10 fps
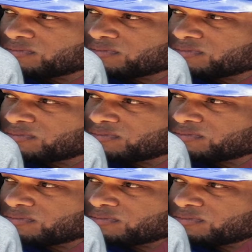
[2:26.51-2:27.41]

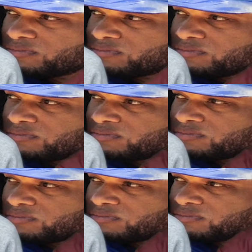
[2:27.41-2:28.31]

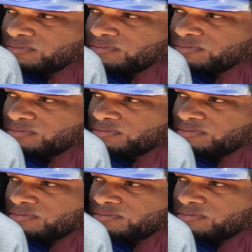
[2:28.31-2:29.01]
The person shown says nothing.